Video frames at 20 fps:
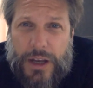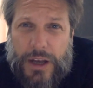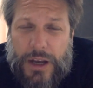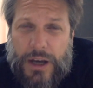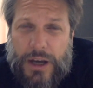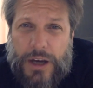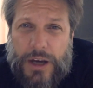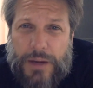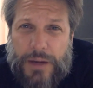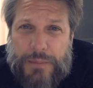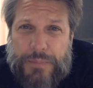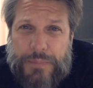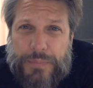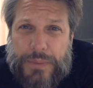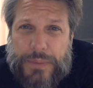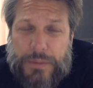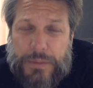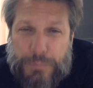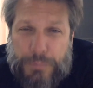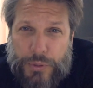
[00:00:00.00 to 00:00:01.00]
Um,
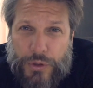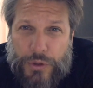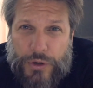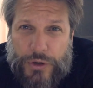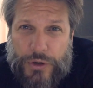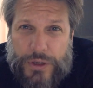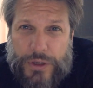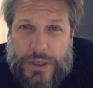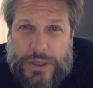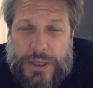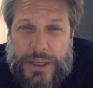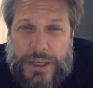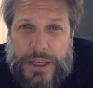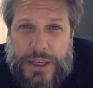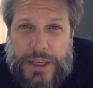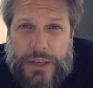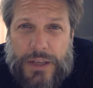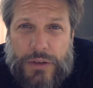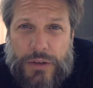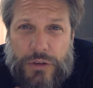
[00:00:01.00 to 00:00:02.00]
bird,
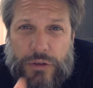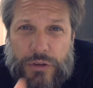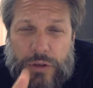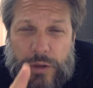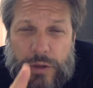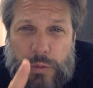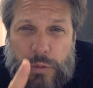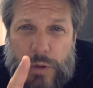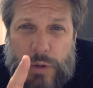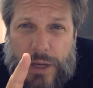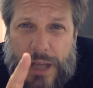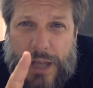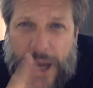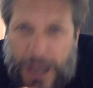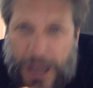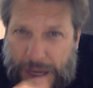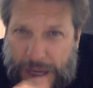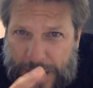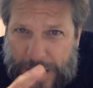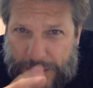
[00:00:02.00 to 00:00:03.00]
eh, there's only one
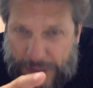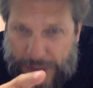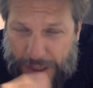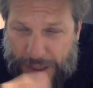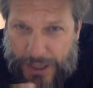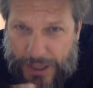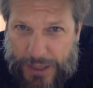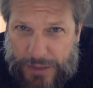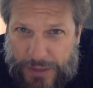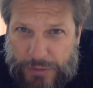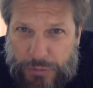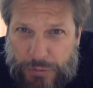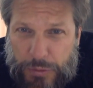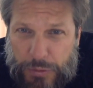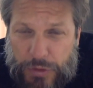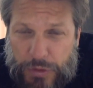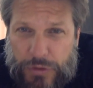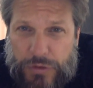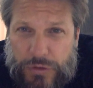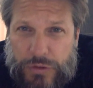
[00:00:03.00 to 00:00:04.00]
i at the end,
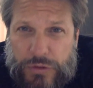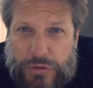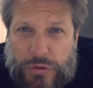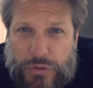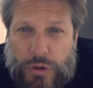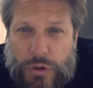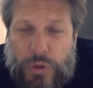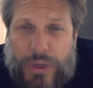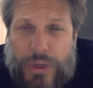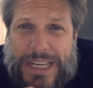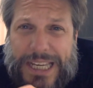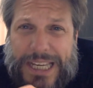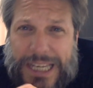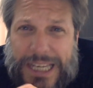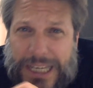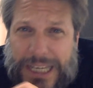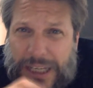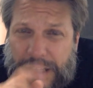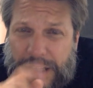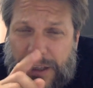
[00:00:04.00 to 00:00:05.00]
whereas
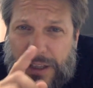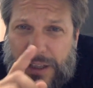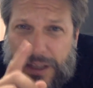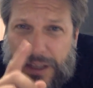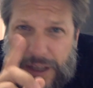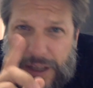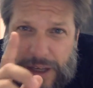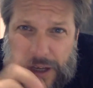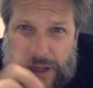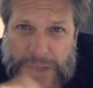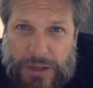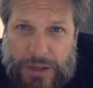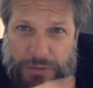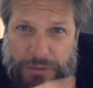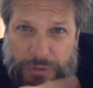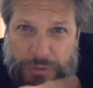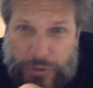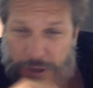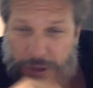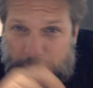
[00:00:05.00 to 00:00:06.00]
tori
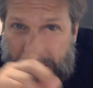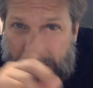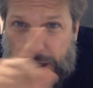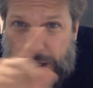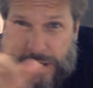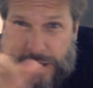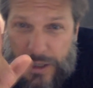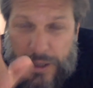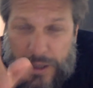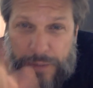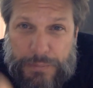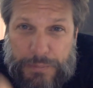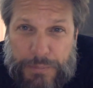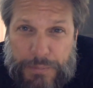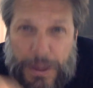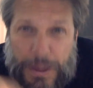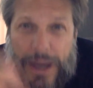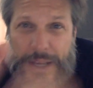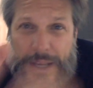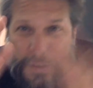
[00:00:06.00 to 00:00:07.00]
for the uh,
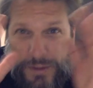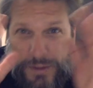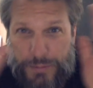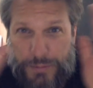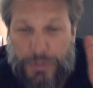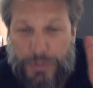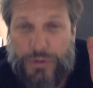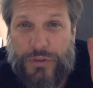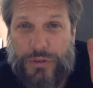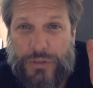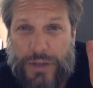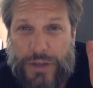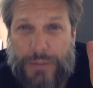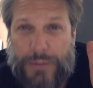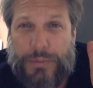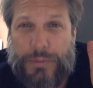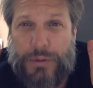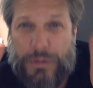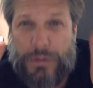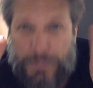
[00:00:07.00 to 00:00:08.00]
pi symbol
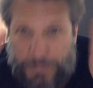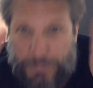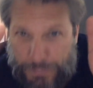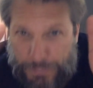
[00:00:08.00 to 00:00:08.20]
temple,